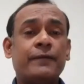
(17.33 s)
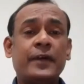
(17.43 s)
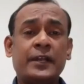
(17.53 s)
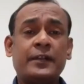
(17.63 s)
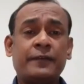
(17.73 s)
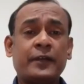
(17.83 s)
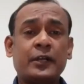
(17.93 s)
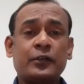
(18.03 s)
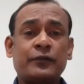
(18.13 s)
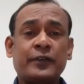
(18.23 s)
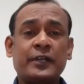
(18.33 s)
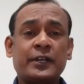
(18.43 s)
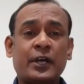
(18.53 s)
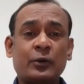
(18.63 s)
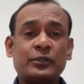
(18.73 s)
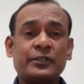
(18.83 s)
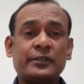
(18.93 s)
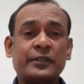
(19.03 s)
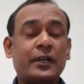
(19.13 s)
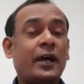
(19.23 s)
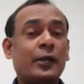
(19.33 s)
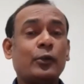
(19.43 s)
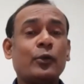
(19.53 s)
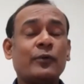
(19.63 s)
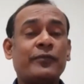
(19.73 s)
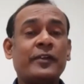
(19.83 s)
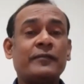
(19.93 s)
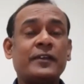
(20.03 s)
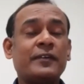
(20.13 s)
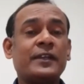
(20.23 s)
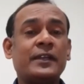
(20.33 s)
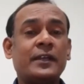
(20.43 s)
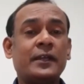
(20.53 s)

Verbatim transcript: very difficult to figure it out. I don't know if we have given